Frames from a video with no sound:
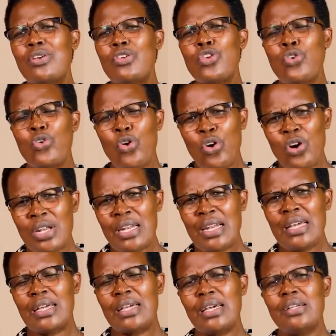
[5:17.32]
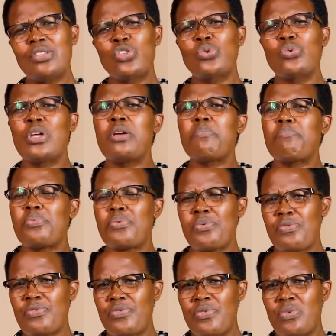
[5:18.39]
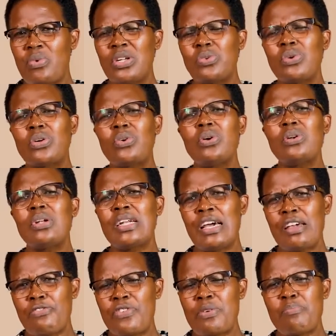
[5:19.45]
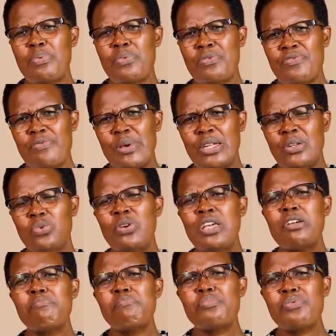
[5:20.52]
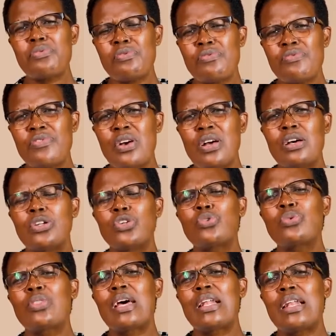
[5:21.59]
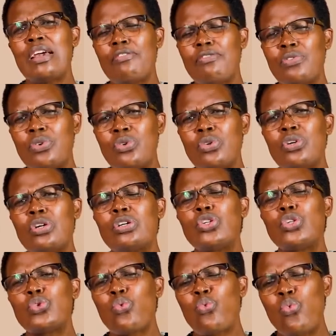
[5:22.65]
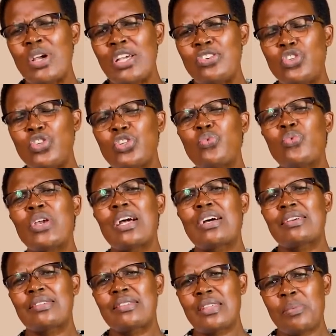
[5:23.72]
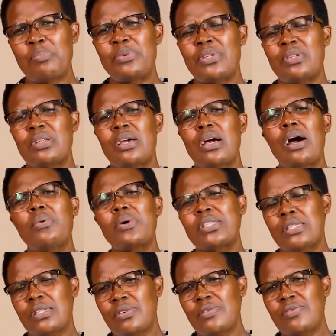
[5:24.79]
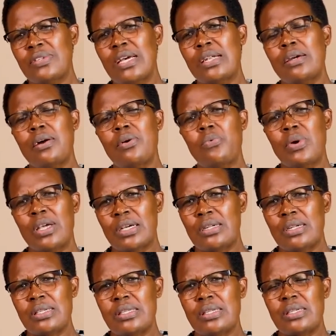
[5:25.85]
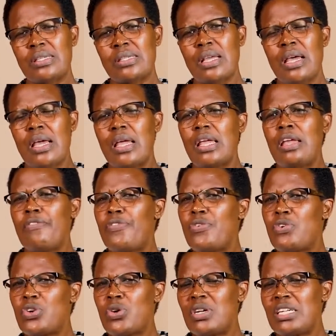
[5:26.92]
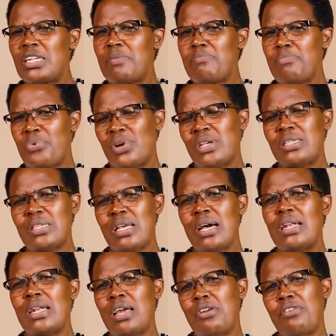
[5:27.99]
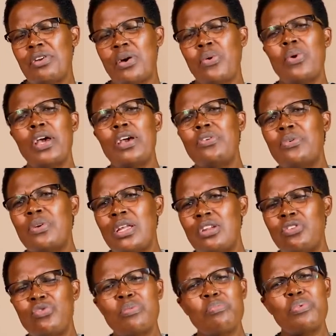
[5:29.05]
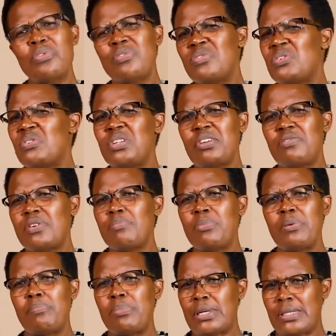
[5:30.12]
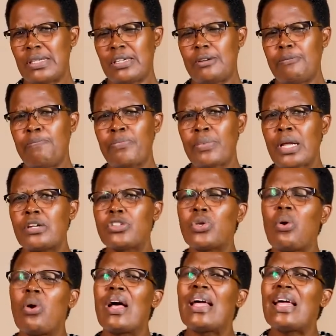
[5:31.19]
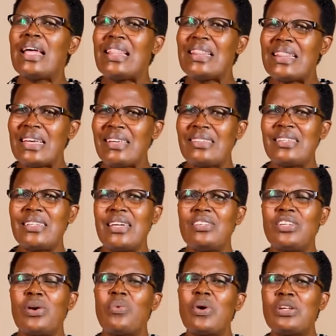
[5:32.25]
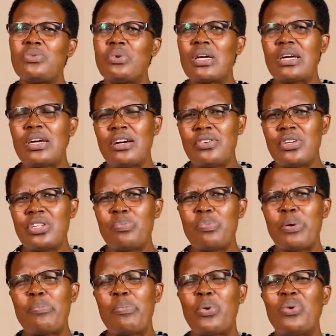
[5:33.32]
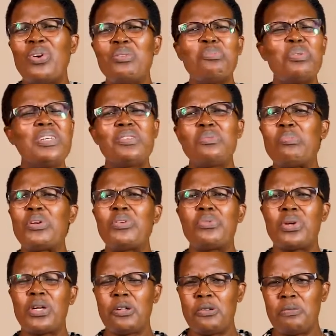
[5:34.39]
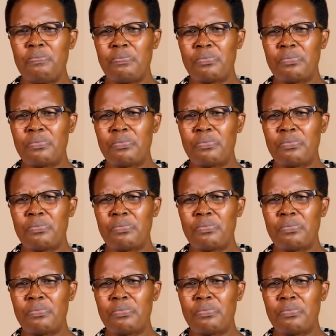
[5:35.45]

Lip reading: You only get to improve, what we call life improvement. We improve to the level to which we accept ourselves and our weaknesses. If you don't embrace an area where you need to improve, you'll never be better. So in this stage, I want to encourage people, please be real.